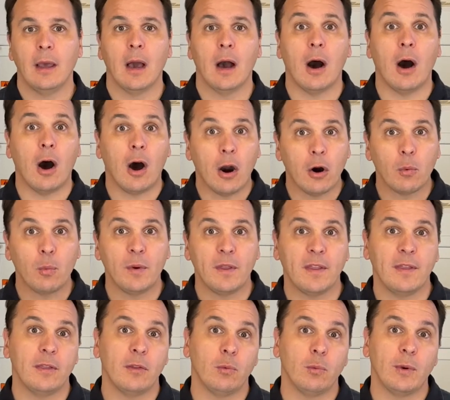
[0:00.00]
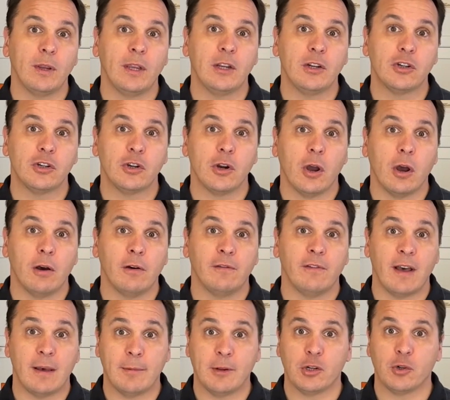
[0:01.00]
are within the reach of
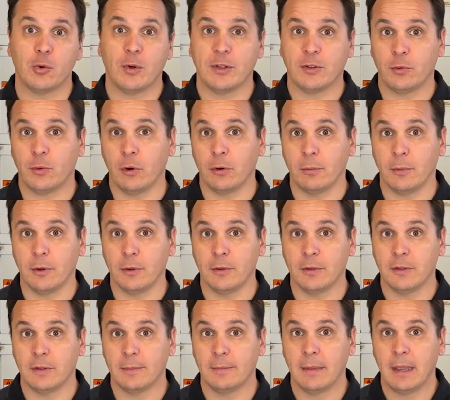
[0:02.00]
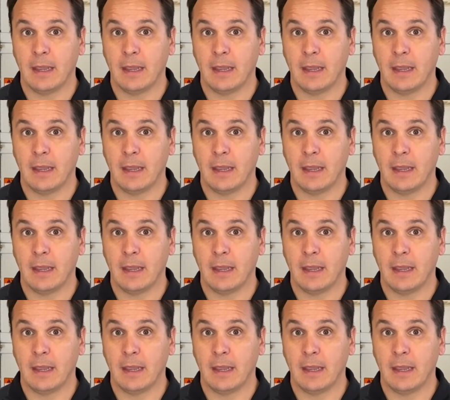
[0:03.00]
amateur astronomers.